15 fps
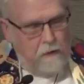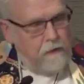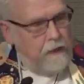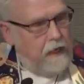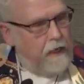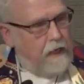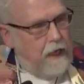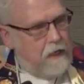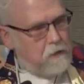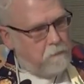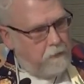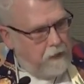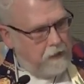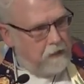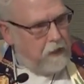that has
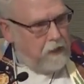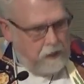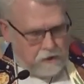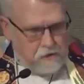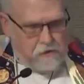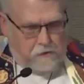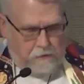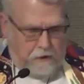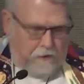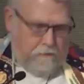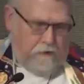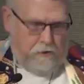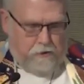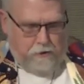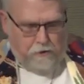been the history of
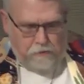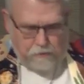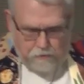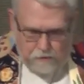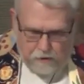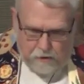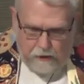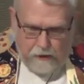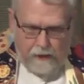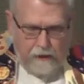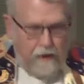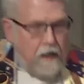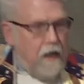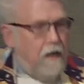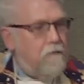the Jews
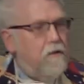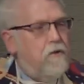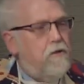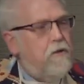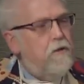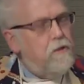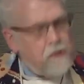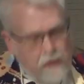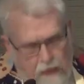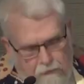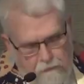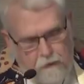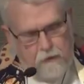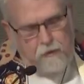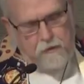have the Jews
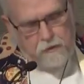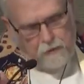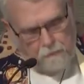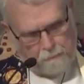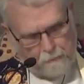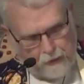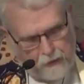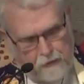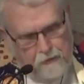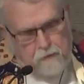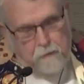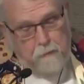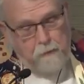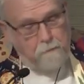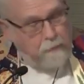ever submitted
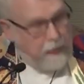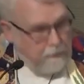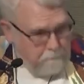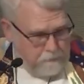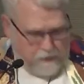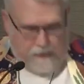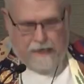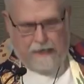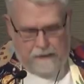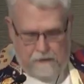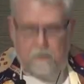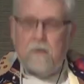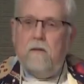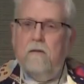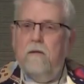to be
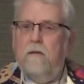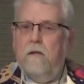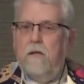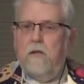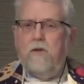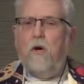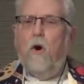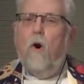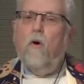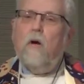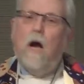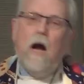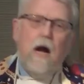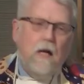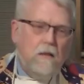baptized. This whole
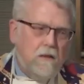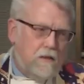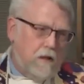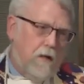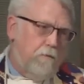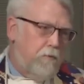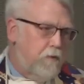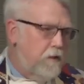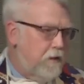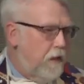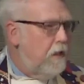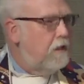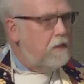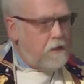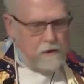concept was
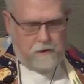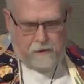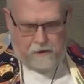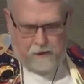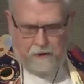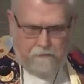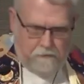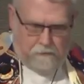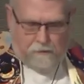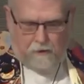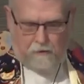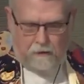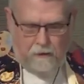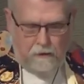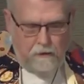
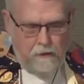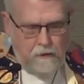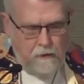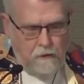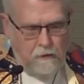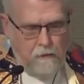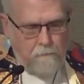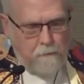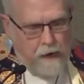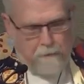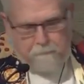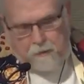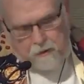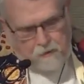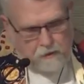inconceivable.
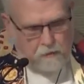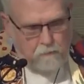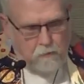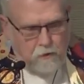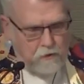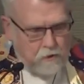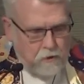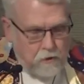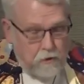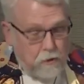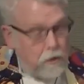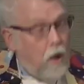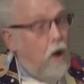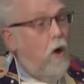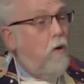Baptism was
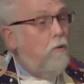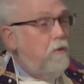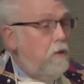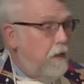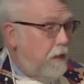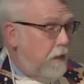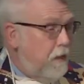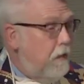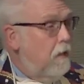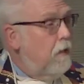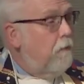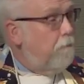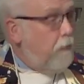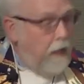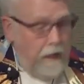used only
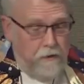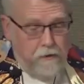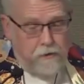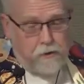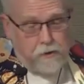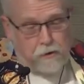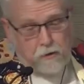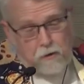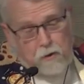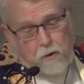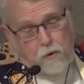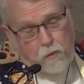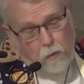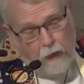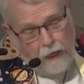by the Jews
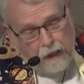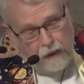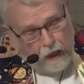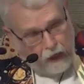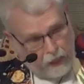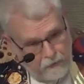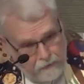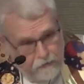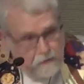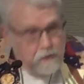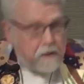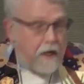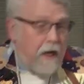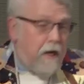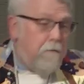when
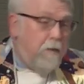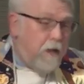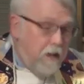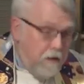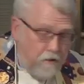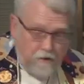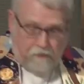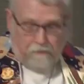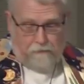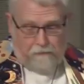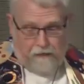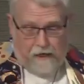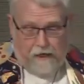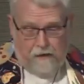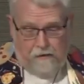others came into their
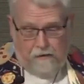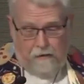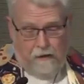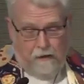faith.